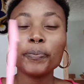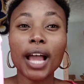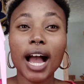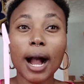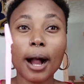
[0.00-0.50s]

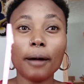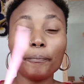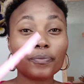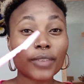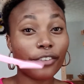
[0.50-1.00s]
I
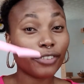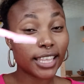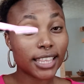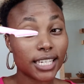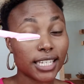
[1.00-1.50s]

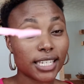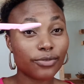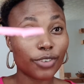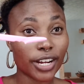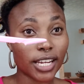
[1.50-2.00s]
find this
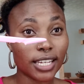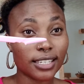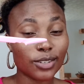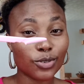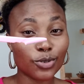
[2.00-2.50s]
very
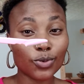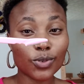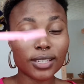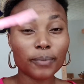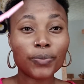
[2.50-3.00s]
easy to
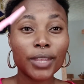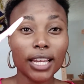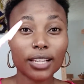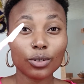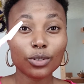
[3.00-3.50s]
use.
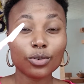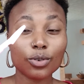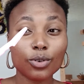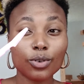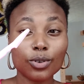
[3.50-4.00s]
It's
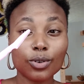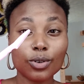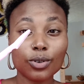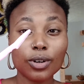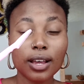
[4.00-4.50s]

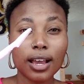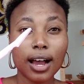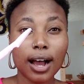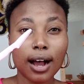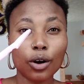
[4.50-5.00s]
also
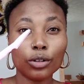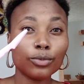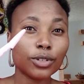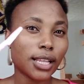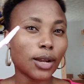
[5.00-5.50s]

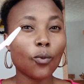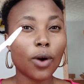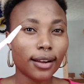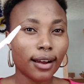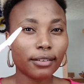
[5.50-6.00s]
almost like
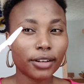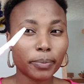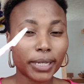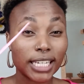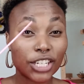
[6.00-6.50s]

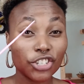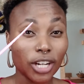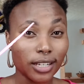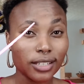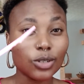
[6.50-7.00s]
100%
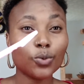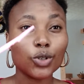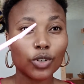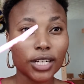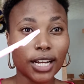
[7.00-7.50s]
chance you will
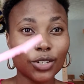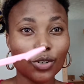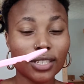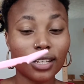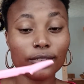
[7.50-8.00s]
not cut
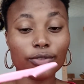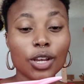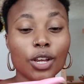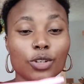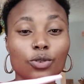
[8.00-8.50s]
yourself.
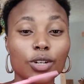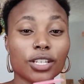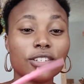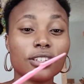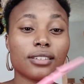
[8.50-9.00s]
So
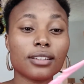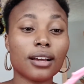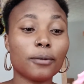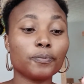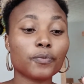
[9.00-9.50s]
it's just
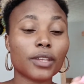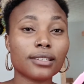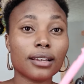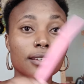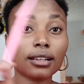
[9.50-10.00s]
a
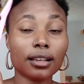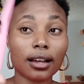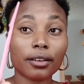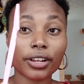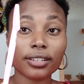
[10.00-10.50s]

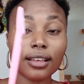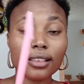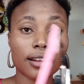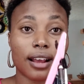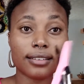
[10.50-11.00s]
razor
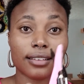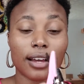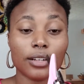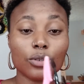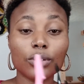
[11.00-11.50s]
that has a
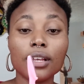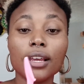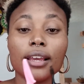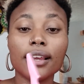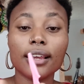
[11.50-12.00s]
handle,
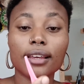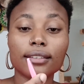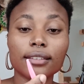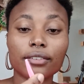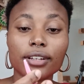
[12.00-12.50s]

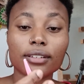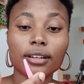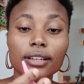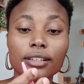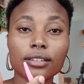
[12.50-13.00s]
and the razor
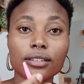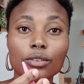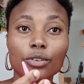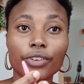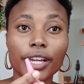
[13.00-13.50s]
is
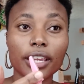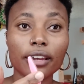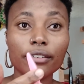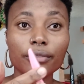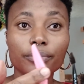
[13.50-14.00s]
over here.